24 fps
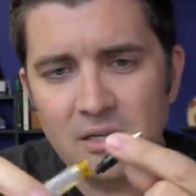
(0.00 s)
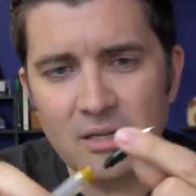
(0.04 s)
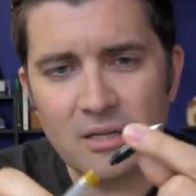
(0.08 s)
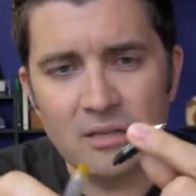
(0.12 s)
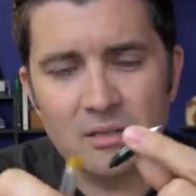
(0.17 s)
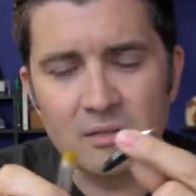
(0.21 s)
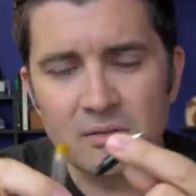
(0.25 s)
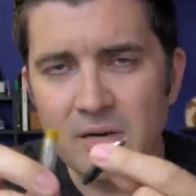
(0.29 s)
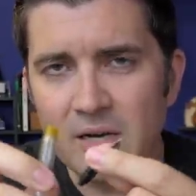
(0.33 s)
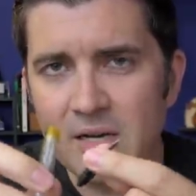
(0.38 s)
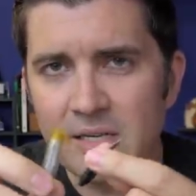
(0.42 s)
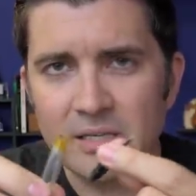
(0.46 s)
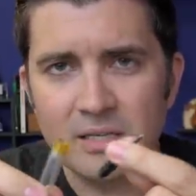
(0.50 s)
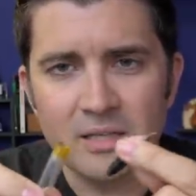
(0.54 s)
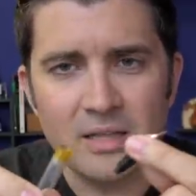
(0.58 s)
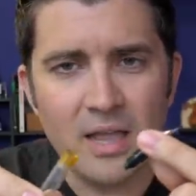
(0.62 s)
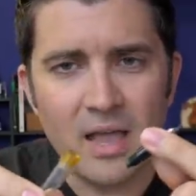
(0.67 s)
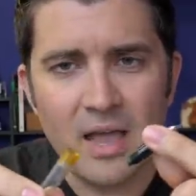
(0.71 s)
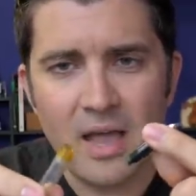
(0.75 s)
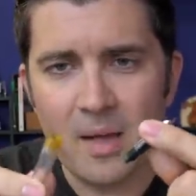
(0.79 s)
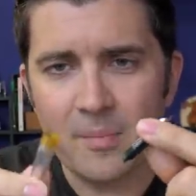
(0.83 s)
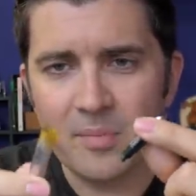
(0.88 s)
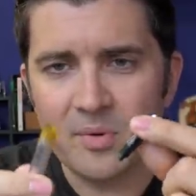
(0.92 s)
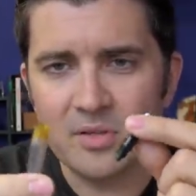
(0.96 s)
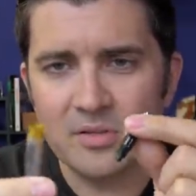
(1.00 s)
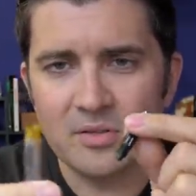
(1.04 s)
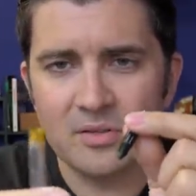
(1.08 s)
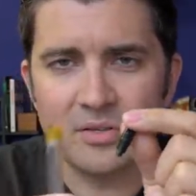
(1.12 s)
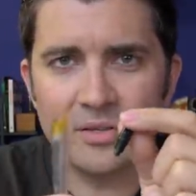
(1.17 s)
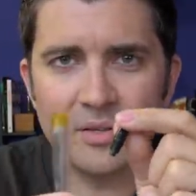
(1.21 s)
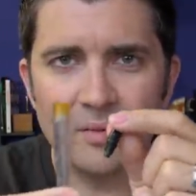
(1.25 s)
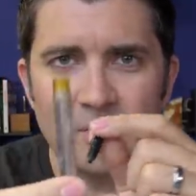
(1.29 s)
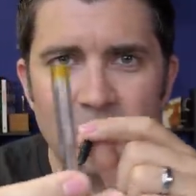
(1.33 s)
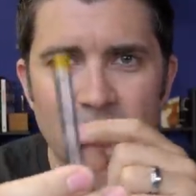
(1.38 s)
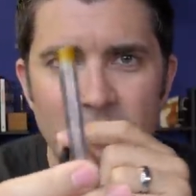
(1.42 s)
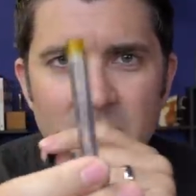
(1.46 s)
coloration that happens or
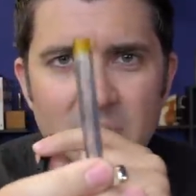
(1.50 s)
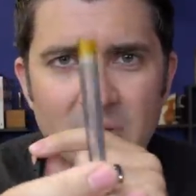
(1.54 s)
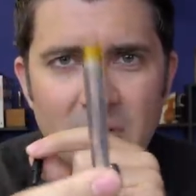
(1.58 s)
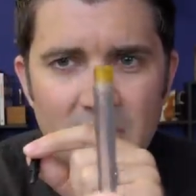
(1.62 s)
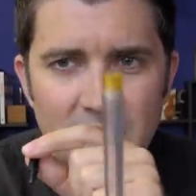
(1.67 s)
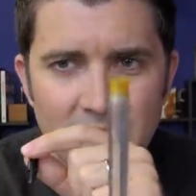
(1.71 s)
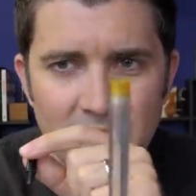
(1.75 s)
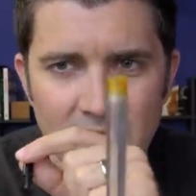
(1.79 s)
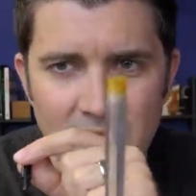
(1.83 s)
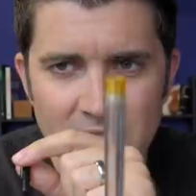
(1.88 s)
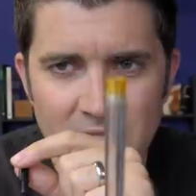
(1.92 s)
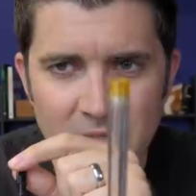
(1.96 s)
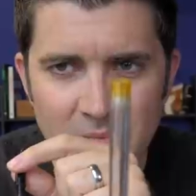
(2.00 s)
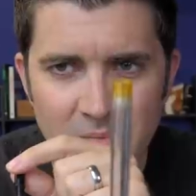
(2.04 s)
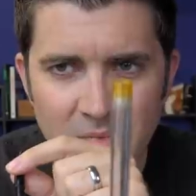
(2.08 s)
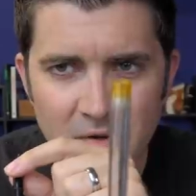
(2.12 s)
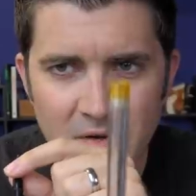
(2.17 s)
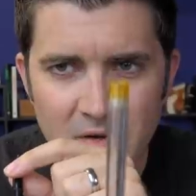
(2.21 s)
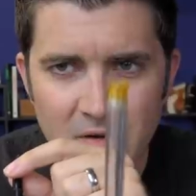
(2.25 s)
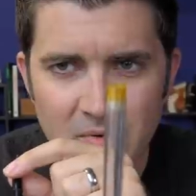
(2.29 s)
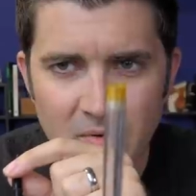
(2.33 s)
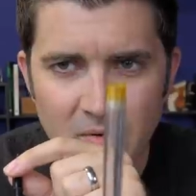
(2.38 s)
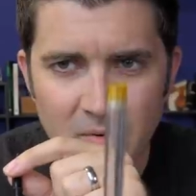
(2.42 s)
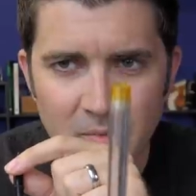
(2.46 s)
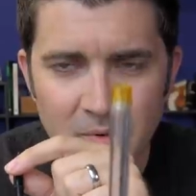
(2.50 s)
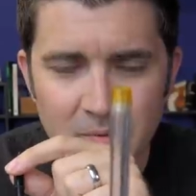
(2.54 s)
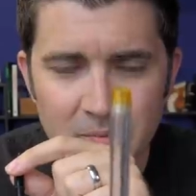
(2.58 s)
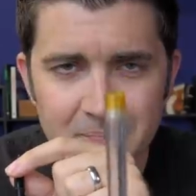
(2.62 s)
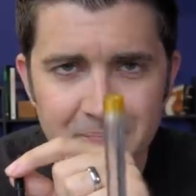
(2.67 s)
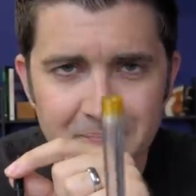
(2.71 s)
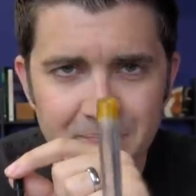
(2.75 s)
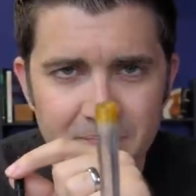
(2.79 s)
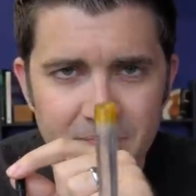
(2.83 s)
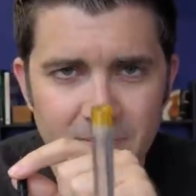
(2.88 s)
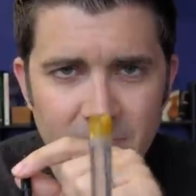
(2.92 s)
something, but this is pretty normal